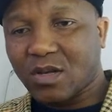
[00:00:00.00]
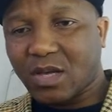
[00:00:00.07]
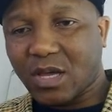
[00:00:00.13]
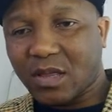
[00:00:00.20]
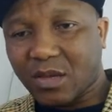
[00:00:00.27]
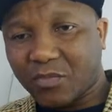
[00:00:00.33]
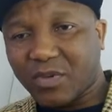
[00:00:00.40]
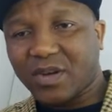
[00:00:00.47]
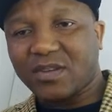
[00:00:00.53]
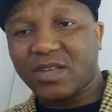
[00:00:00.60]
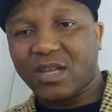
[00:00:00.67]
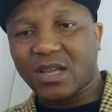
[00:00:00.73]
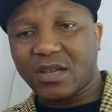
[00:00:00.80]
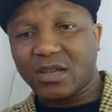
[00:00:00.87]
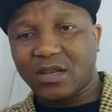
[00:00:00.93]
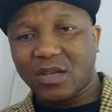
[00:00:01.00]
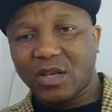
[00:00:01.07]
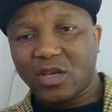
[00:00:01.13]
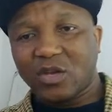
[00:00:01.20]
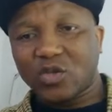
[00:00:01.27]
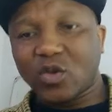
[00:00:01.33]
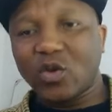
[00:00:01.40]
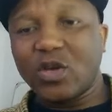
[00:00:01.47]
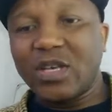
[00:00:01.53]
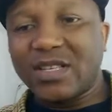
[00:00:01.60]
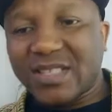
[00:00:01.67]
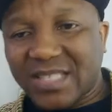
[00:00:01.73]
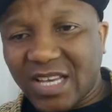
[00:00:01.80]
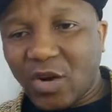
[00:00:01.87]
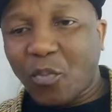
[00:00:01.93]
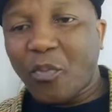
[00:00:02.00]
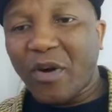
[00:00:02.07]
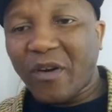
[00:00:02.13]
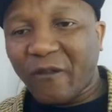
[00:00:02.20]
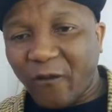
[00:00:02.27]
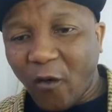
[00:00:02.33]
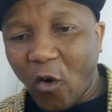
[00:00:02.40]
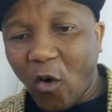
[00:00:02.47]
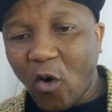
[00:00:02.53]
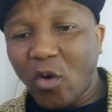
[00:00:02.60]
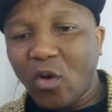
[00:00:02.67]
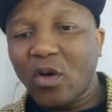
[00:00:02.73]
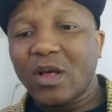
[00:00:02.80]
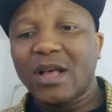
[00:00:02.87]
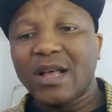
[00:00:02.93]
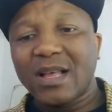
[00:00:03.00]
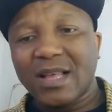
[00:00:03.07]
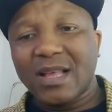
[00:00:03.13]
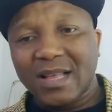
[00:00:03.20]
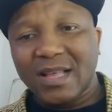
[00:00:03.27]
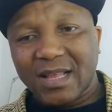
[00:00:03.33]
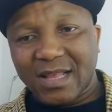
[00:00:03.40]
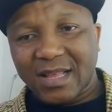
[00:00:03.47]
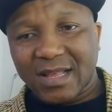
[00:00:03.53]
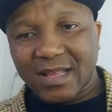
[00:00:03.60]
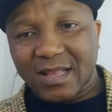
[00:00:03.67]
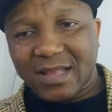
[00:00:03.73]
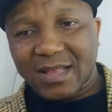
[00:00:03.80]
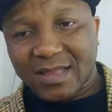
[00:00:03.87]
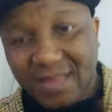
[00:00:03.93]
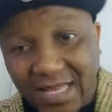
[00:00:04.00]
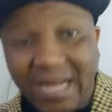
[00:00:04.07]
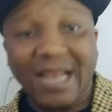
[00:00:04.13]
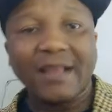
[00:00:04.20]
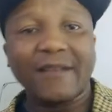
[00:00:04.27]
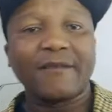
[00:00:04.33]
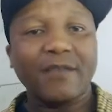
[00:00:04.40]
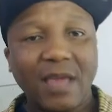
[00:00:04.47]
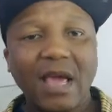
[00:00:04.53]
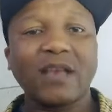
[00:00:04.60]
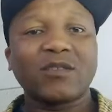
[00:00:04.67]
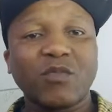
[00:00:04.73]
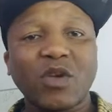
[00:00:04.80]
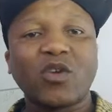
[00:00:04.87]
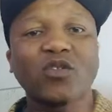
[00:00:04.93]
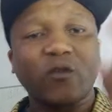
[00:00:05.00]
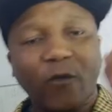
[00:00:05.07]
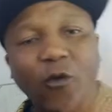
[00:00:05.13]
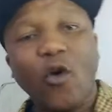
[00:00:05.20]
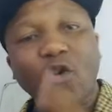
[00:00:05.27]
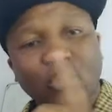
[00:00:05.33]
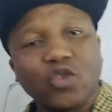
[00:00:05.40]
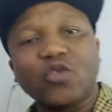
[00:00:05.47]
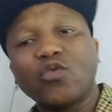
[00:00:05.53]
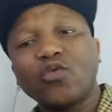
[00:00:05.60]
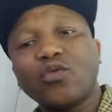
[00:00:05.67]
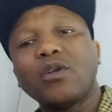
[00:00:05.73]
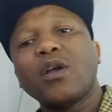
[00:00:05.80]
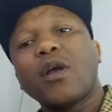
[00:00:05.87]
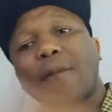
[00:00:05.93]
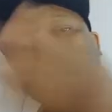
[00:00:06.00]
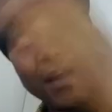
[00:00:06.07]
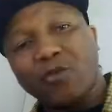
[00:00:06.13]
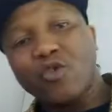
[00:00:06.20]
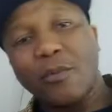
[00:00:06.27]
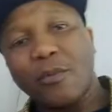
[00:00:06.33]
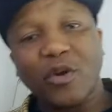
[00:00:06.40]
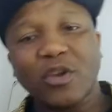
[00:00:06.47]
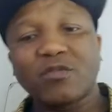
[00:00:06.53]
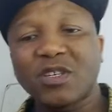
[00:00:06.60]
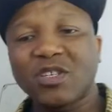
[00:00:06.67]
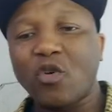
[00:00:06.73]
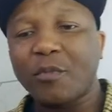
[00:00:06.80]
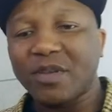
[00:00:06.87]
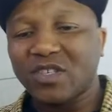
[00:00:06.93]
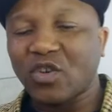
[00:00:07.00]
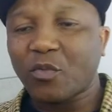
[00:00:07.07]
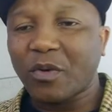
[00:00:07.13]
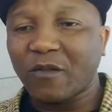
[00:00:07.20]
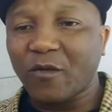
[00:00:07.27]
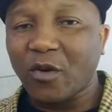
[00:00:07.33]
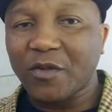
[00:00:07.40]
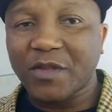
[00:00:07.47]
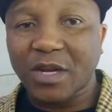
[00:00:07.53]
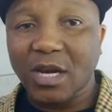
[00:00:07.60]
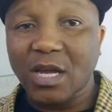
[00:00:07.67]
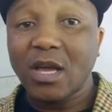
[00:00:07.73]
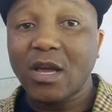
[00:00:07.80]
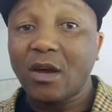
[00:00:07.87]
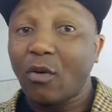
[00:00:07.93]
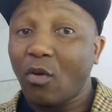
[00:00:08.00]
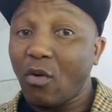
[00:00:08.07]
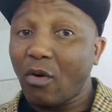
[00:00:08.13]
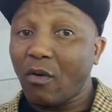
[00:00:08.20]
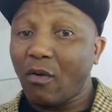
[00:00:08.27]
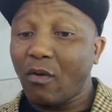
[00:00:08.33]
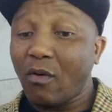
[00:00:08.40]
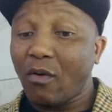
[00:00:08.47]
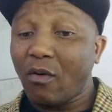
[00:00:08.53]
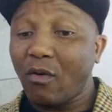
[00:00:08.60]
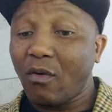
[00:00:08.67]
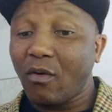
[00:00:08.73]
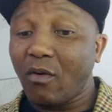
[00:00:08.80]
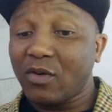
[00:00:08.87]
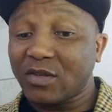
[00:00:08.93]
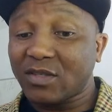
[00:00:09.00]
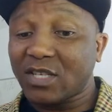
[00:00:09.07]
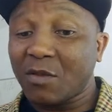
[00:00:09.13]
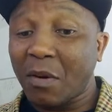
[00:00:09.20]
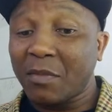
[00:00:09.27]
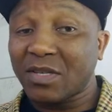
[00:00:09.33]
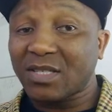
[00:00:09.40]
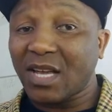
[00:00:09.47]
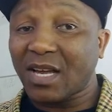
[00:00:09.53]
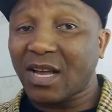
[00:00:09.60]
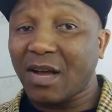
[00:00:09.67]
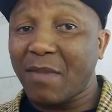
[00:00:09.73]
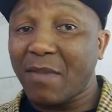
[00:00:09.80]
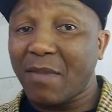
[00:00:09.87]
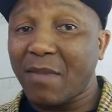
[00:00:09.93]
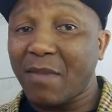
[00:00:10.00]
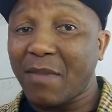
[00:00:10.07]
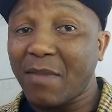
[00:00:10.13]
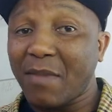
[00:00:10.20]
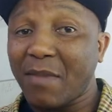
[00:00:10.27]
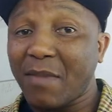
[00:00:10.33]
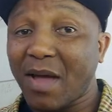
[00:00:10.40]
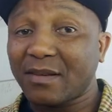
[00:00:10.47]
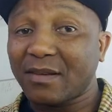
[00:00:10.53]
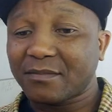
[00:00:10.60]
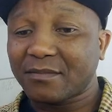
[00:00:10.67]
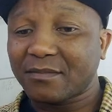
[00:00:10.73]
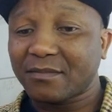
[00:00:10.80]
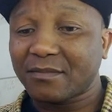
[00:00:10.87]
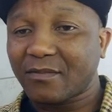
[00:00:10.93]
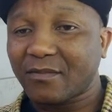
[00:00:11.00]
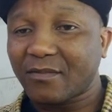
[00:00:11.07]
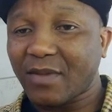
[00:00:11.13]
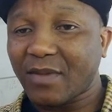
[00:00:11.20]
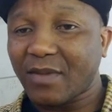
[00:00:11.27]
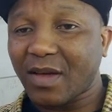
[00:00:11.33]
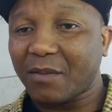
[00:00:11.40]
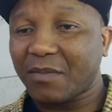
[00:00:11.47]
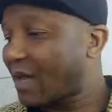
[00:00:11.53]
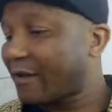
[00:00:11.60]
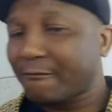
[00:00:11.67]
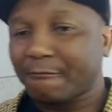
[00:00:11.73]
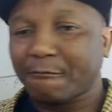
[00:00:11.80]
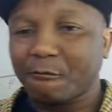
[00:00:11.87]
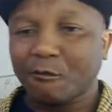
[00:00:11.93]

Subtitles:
Okay, and then press again. So it's 0.43. Yes, because 42, but on your approximate it's going to be 0.43. Woo! You see my mistake, man? Let me mistake.